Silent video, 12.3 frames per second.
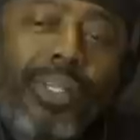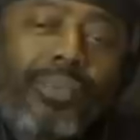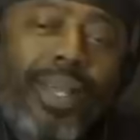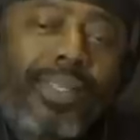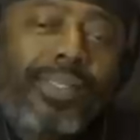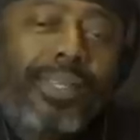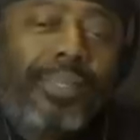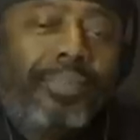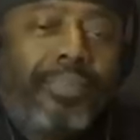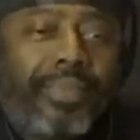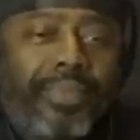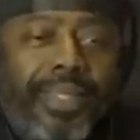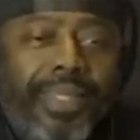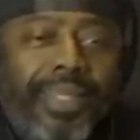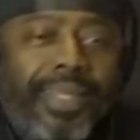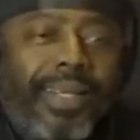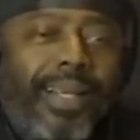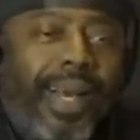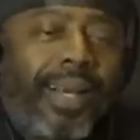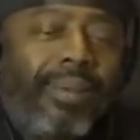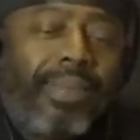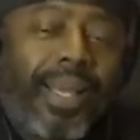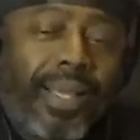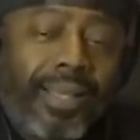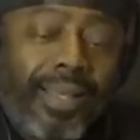to try some? I'm
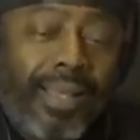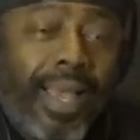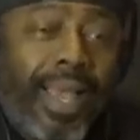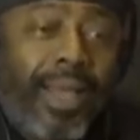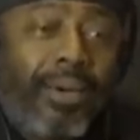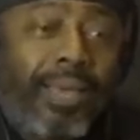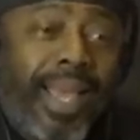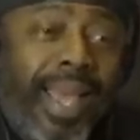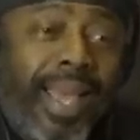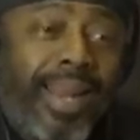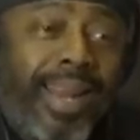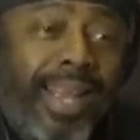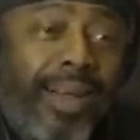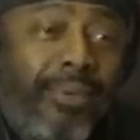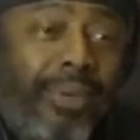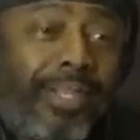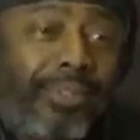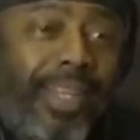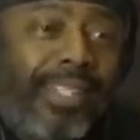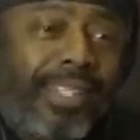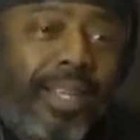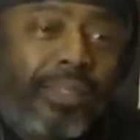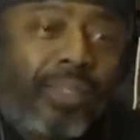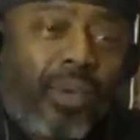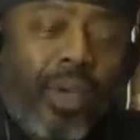like, hell yeah, nigga, I want to try some. So